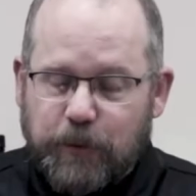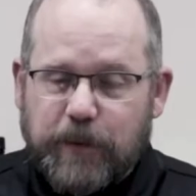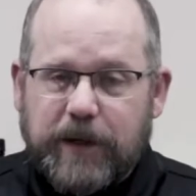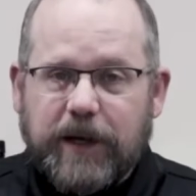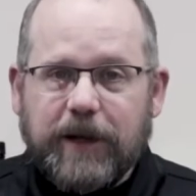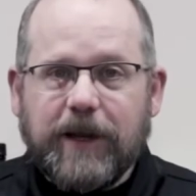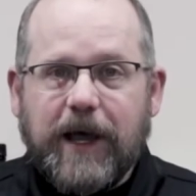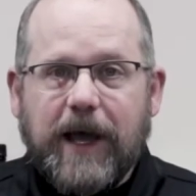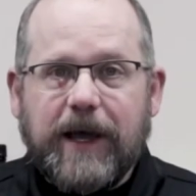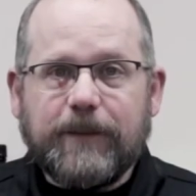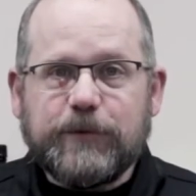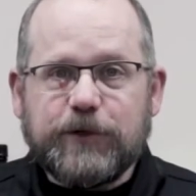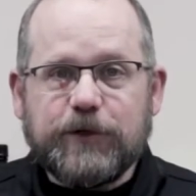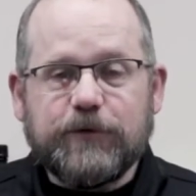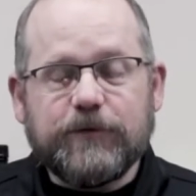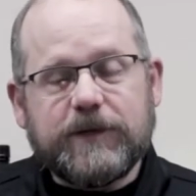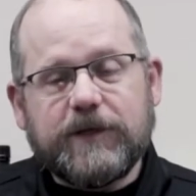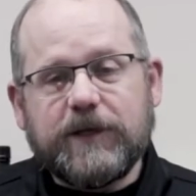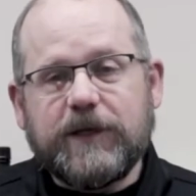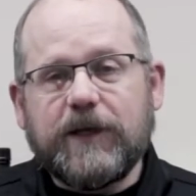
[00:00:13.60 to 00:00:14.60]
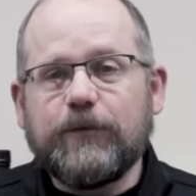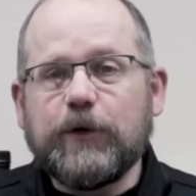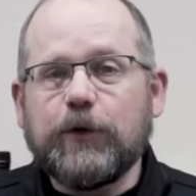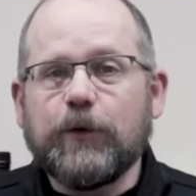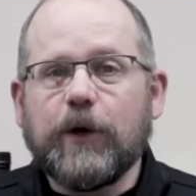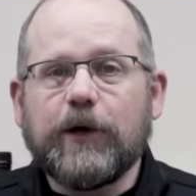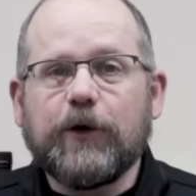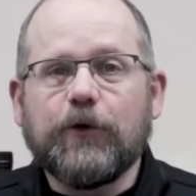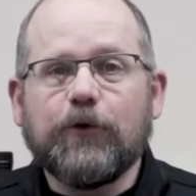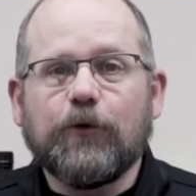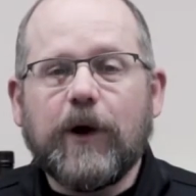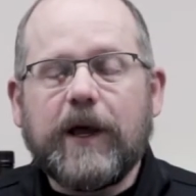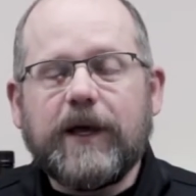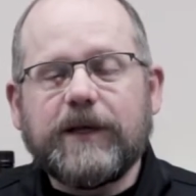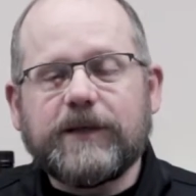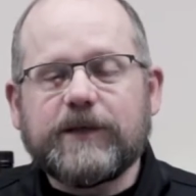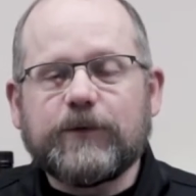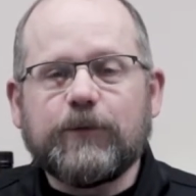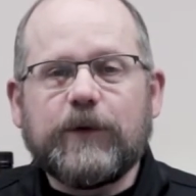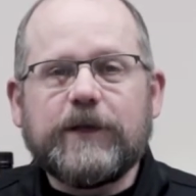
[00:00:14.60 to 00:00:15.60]
bit of lime juice to give you a
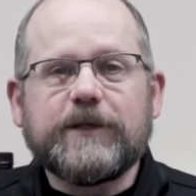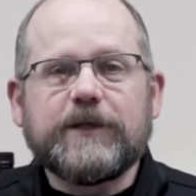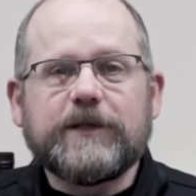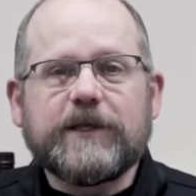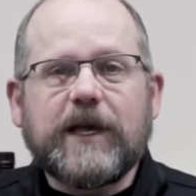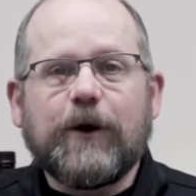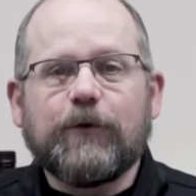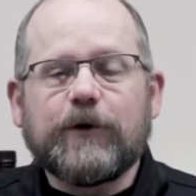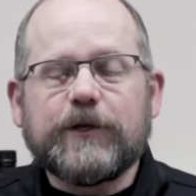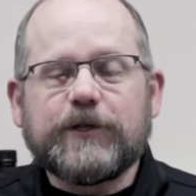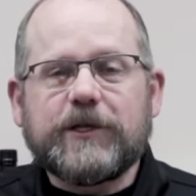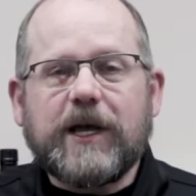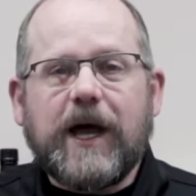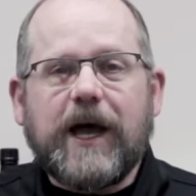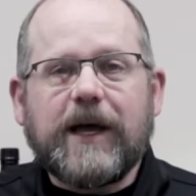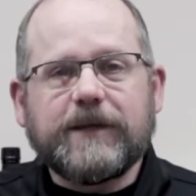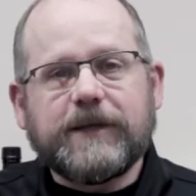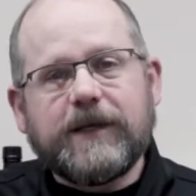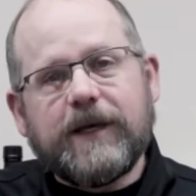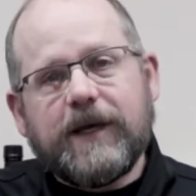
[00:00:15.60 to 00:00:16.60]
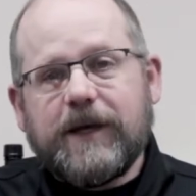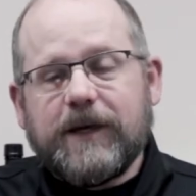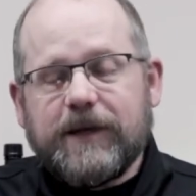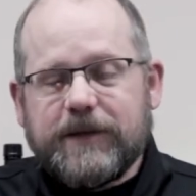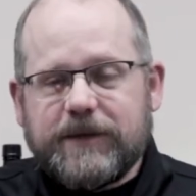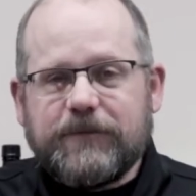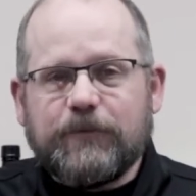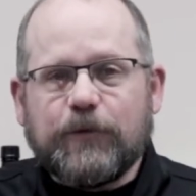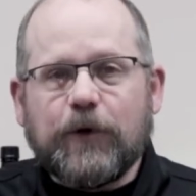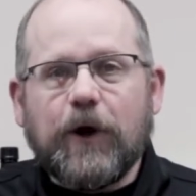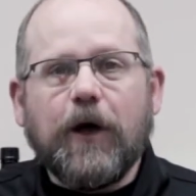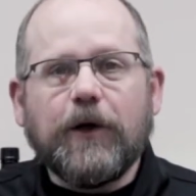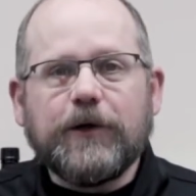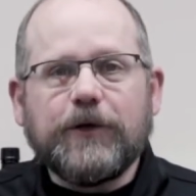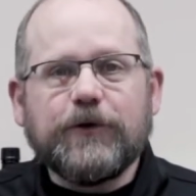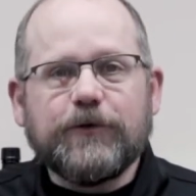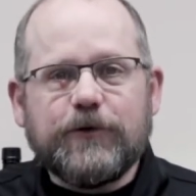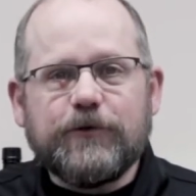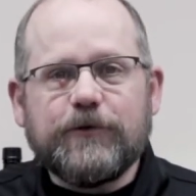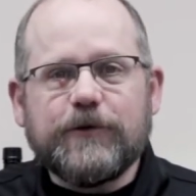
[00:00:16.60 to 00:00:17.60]
great sweet and sour shot for all
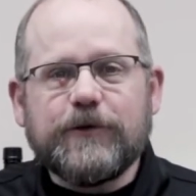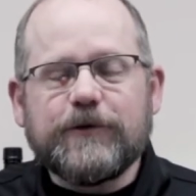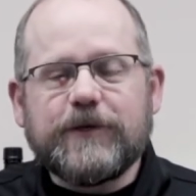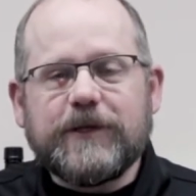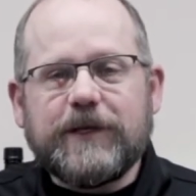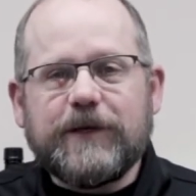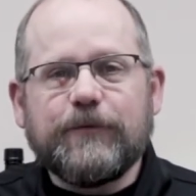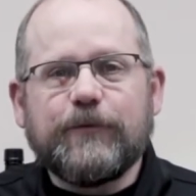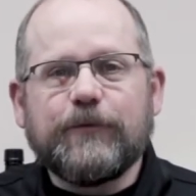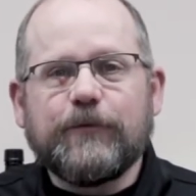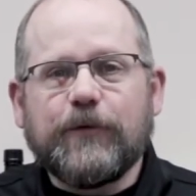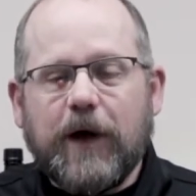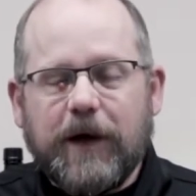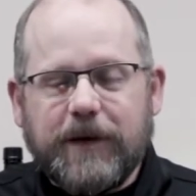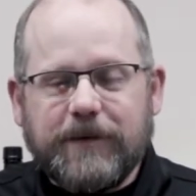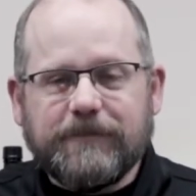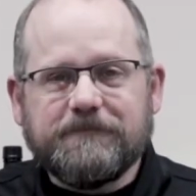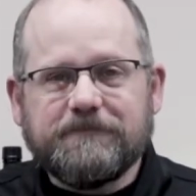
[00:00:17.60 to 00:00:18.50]
your New Year's Eve fun.